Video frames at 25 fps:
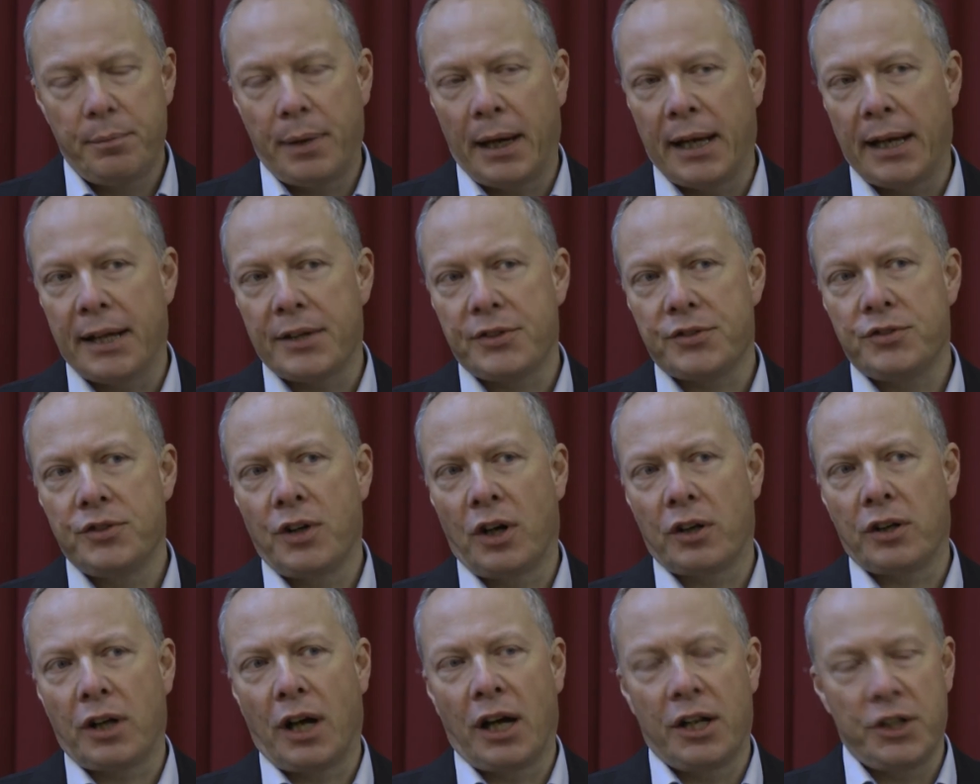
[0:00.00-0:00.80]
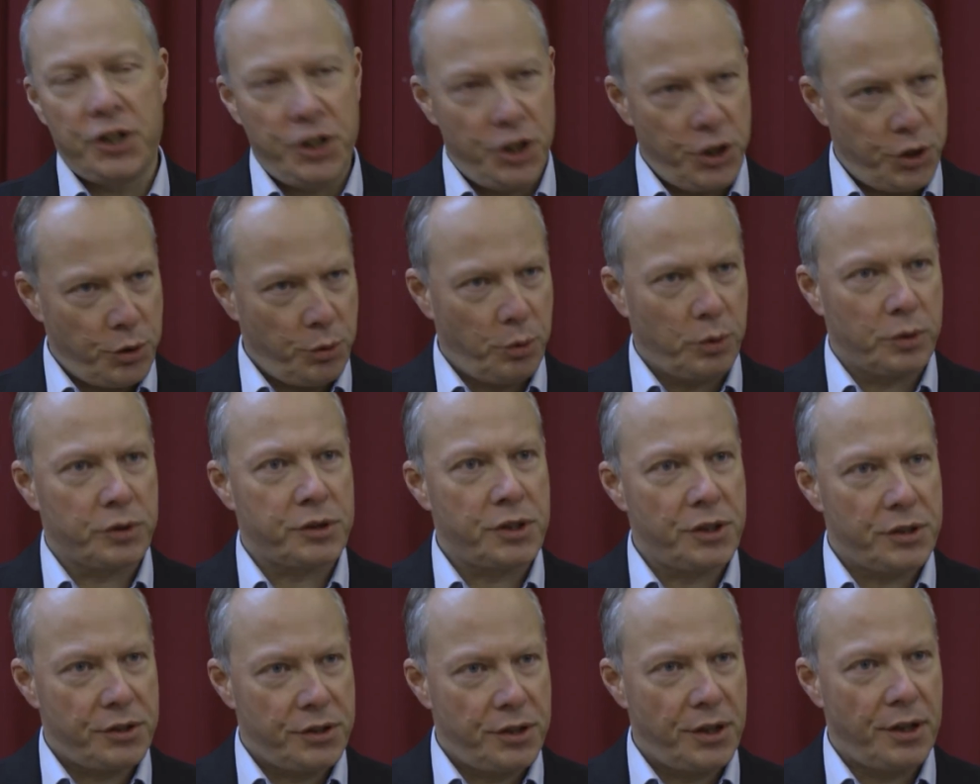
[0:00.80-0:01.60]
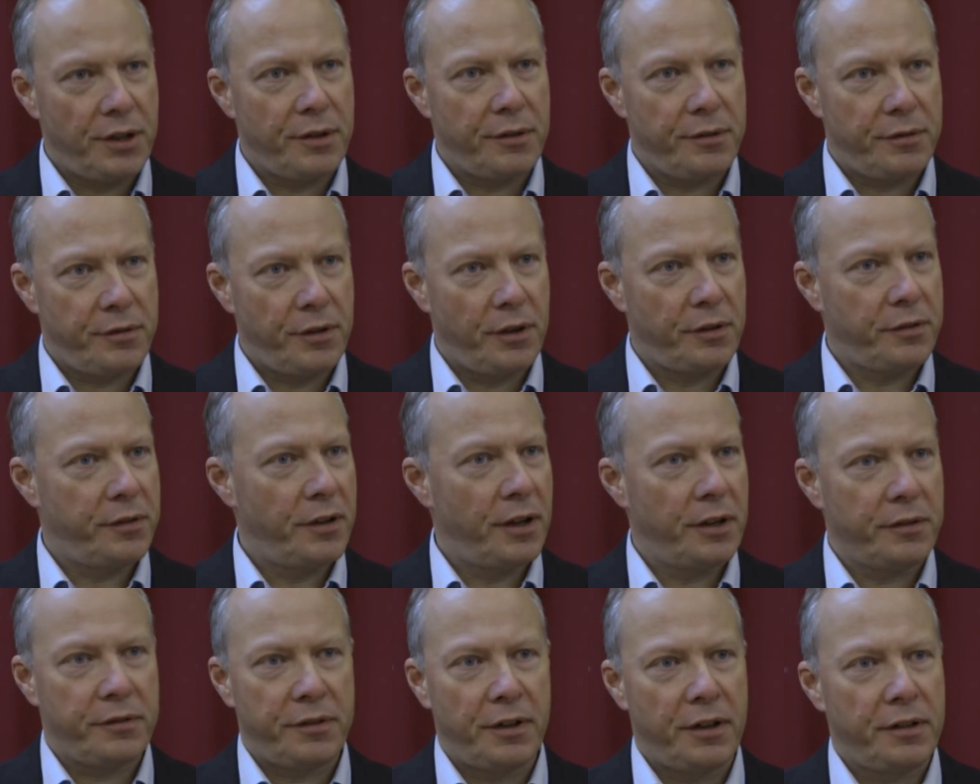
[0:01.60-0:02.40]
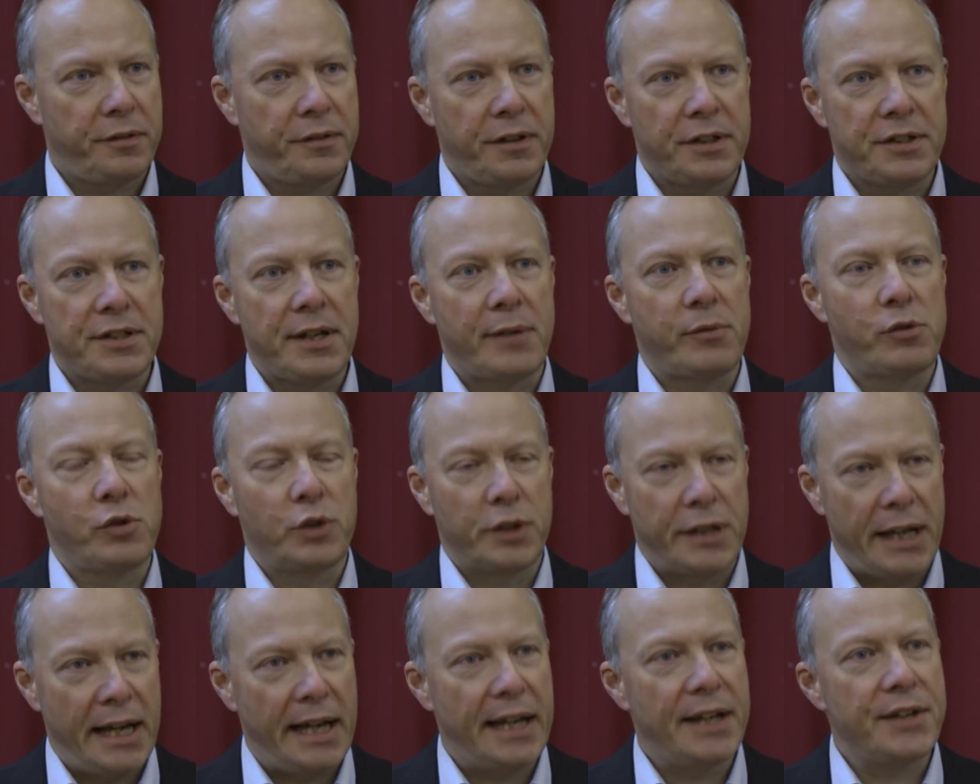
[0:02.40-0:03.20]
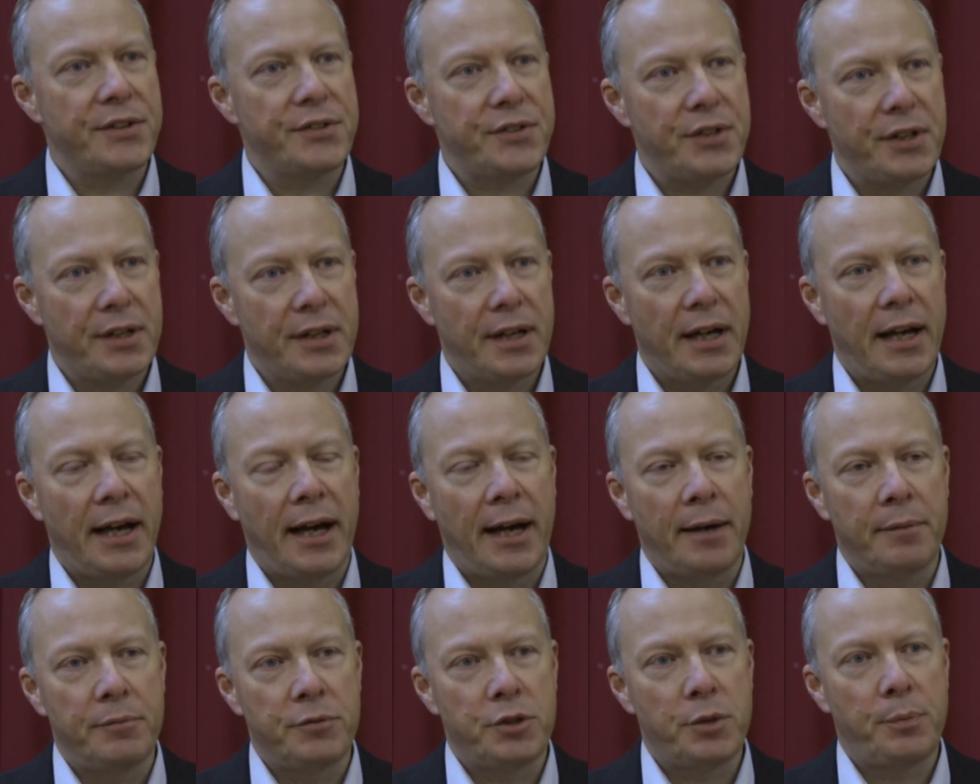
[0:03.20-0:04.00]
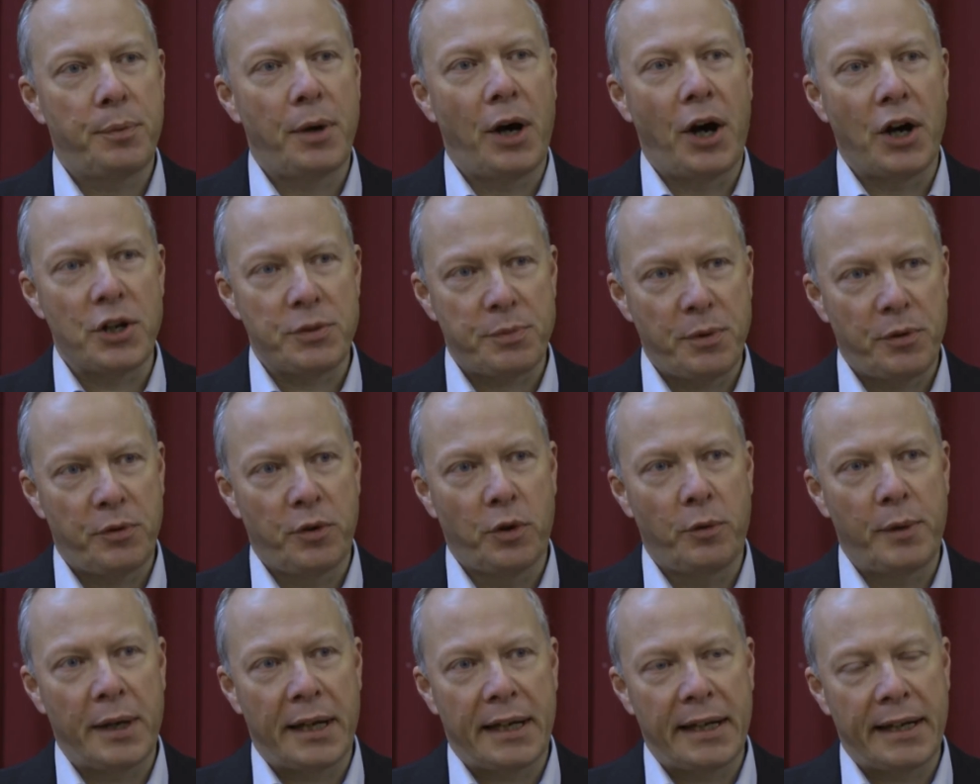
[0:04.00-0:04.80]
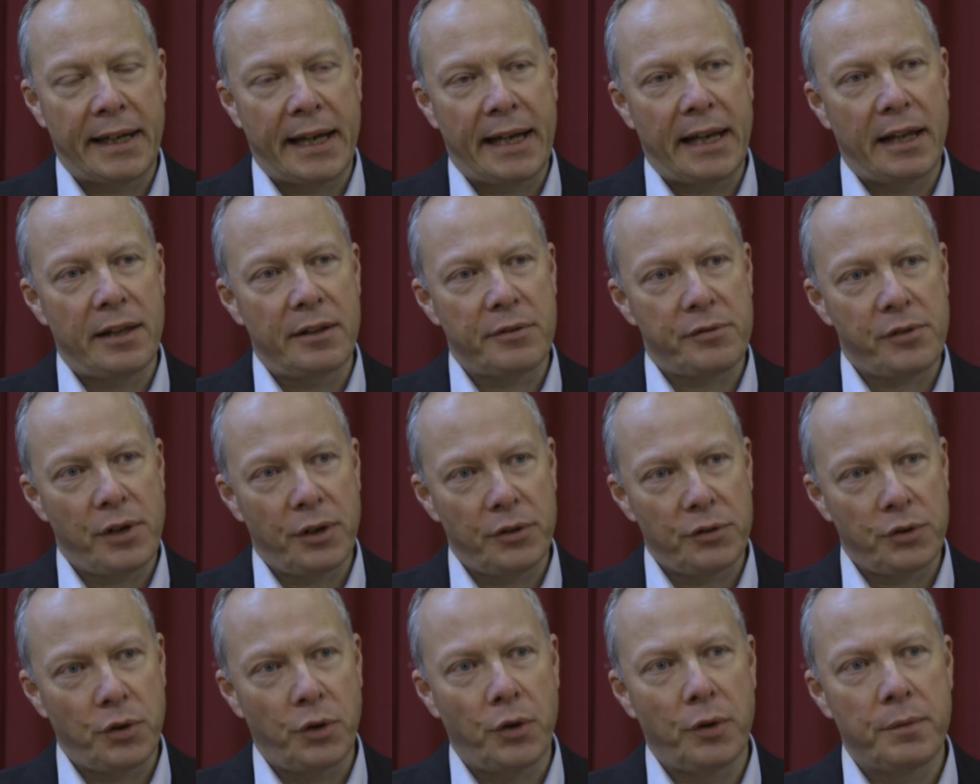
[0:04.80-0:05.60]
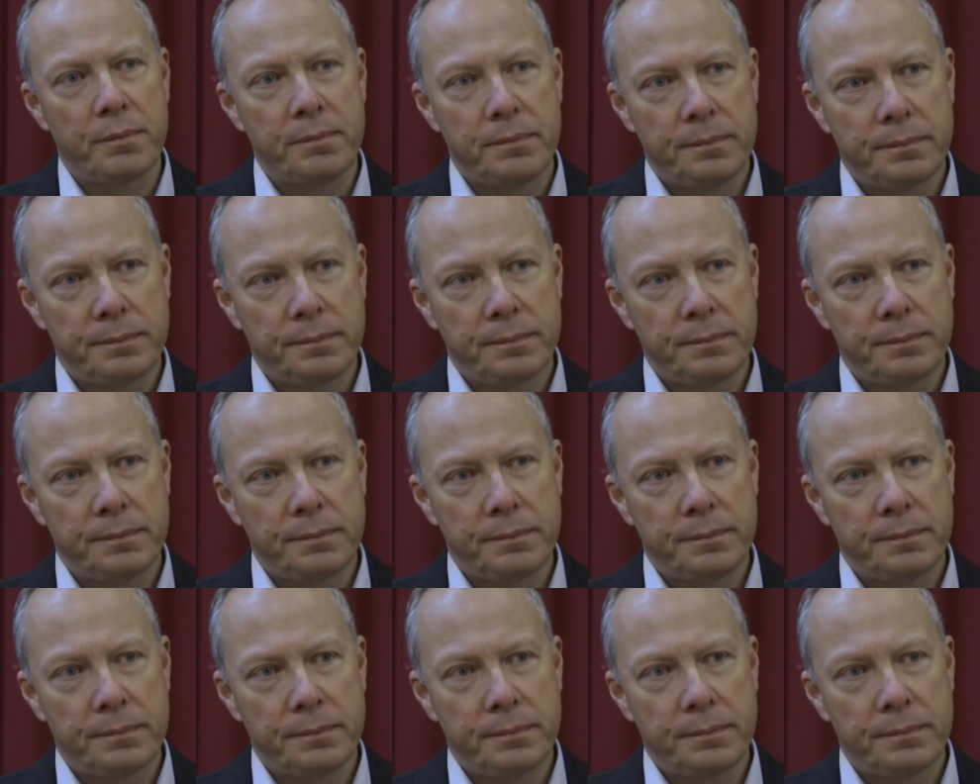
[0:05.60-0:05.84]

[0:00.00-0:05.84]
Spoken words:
but it's not unusual for several years to pass before we can get in the front door.